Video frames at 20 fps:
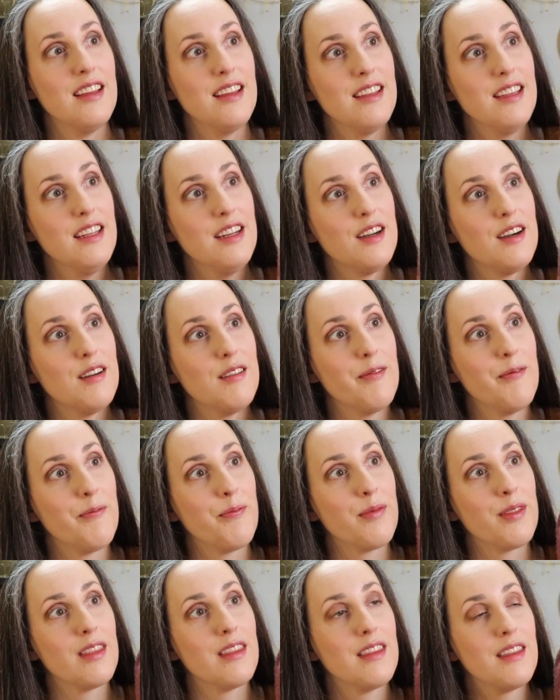you know,
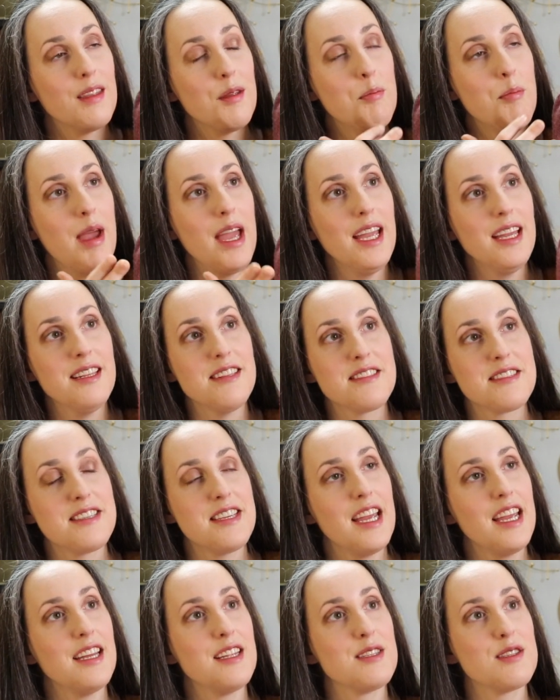paint
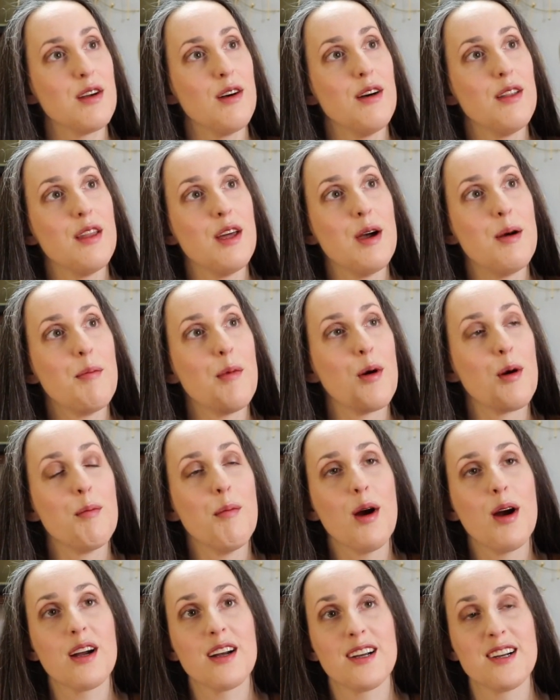stains on them or
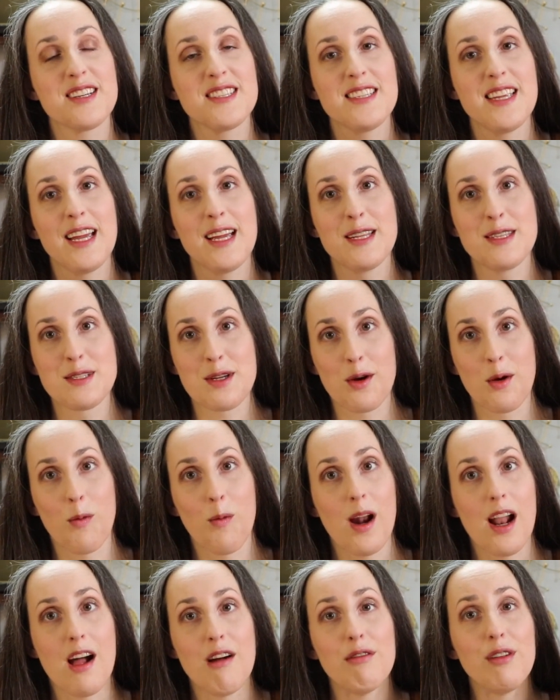marker stains or
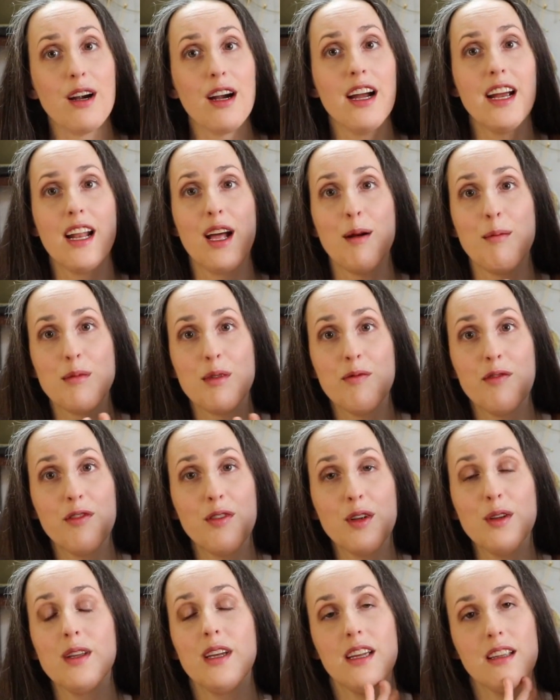whatever, and I'm
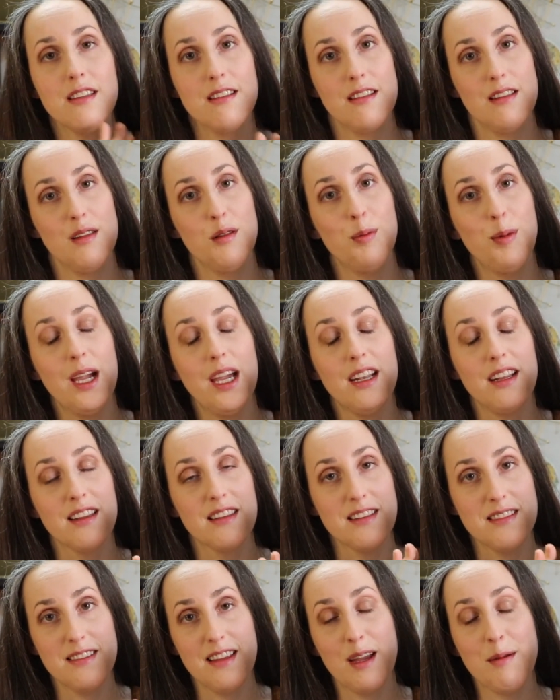fully anticipating
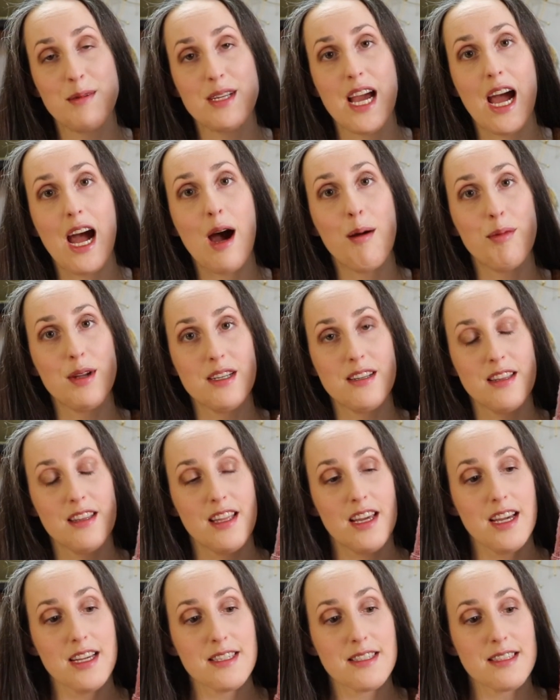the same to happen to
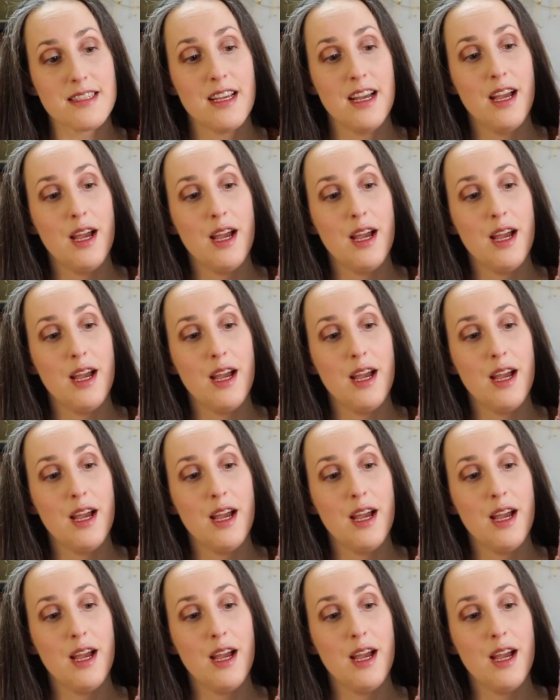this.